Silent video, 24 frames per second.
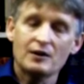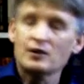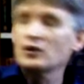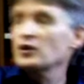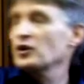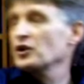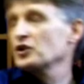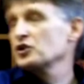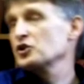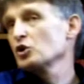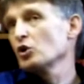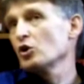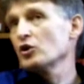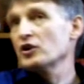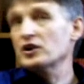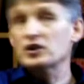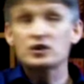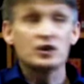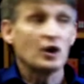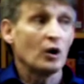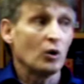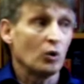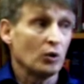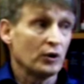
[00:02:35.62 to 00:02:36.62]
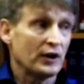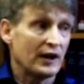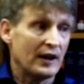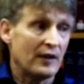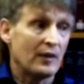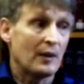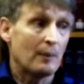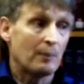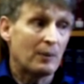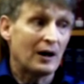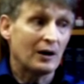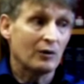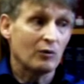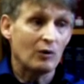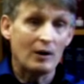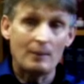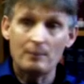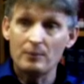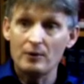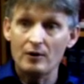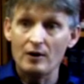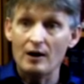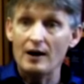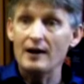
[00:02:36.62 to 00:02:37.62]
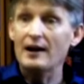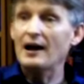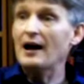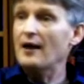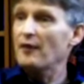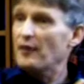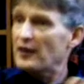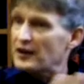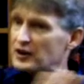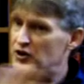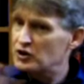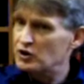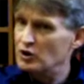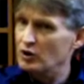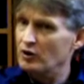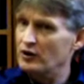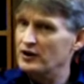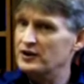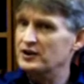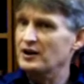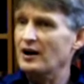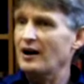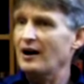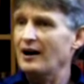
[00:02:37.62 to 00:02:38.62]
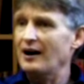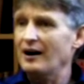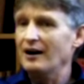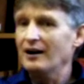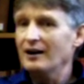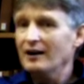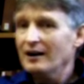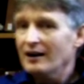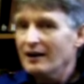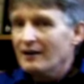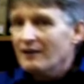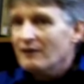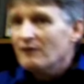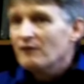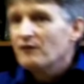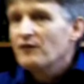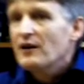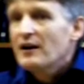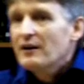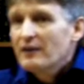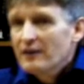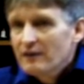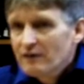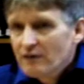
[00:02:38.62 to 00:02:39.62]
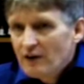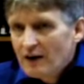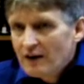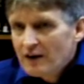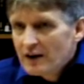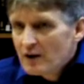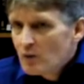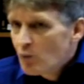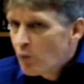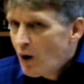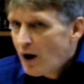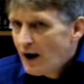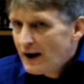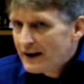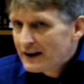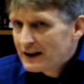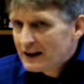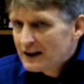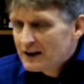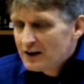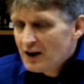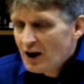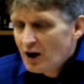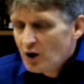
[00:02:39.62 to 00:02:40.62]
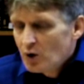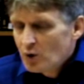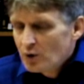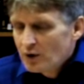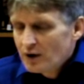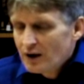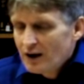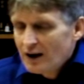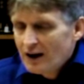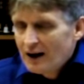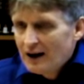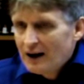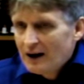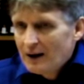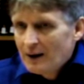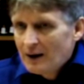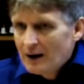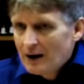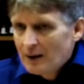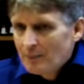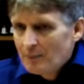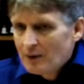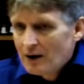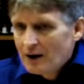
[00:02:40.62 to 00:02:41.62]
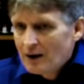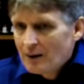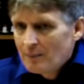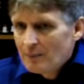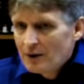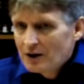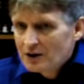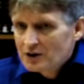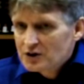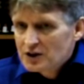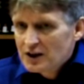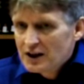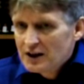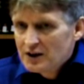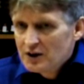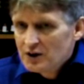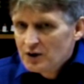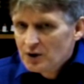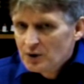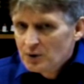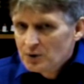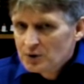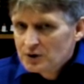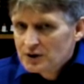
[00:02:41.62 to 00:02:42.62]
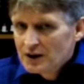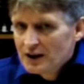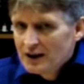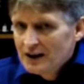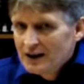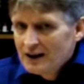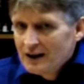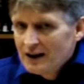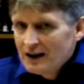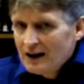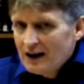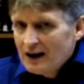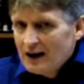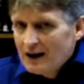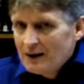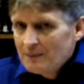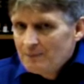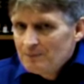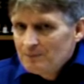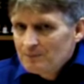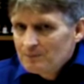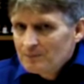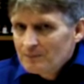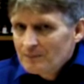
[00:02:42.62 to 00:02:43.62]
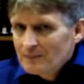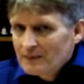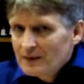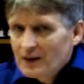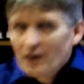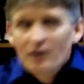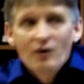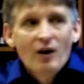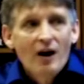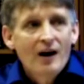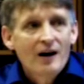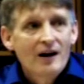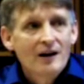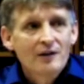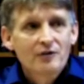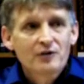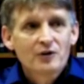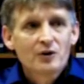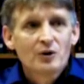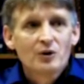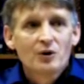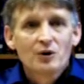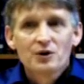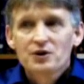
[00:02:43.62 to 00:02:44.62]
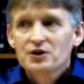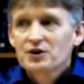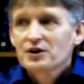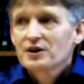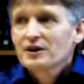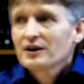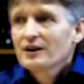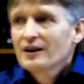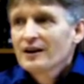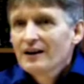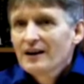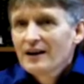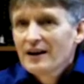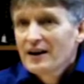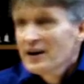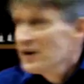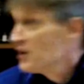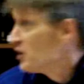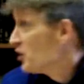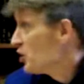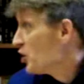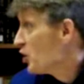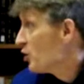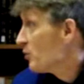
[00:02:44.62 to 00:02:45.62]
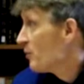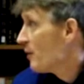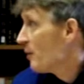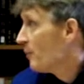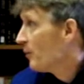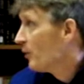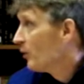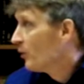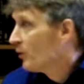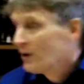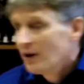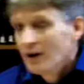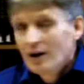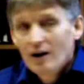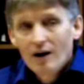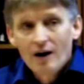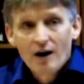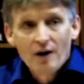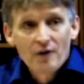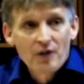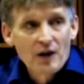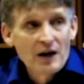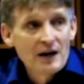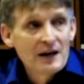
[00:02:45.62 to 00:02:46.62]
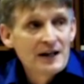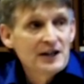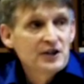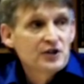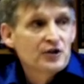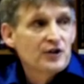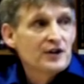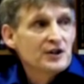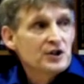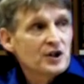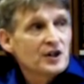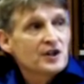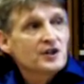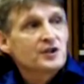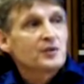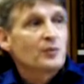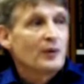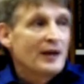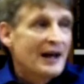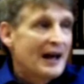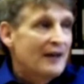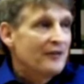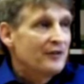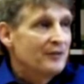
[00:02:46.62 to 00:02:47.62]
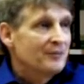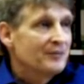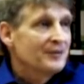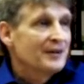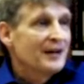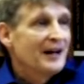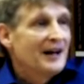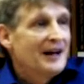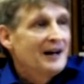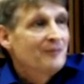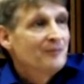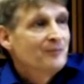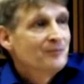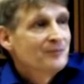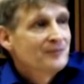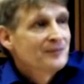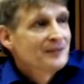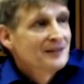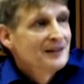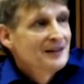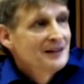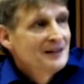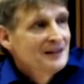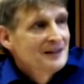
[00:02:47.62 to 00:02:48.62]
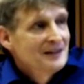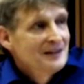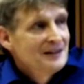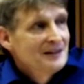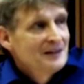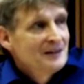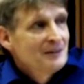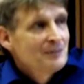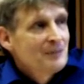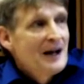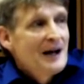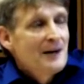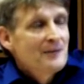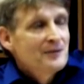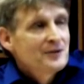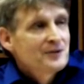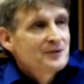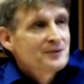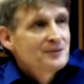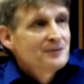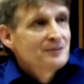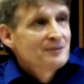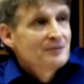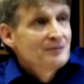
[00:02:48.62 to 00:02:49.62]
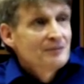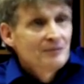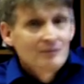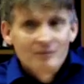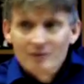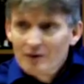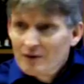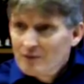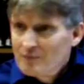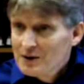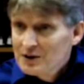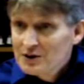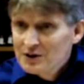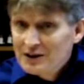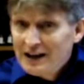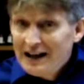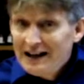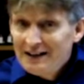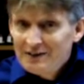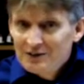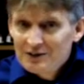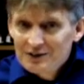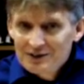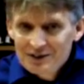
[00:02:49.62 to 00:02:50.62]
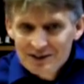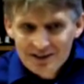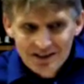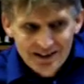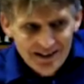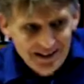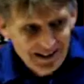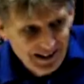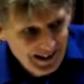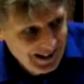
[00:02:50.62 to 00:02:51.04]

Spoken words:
stories told in the Bhagwat Purana, and these stories are very, very widely known amongst Hindus. There are, of course, innumerable other literatures. We haven't, perhaps we've missed out the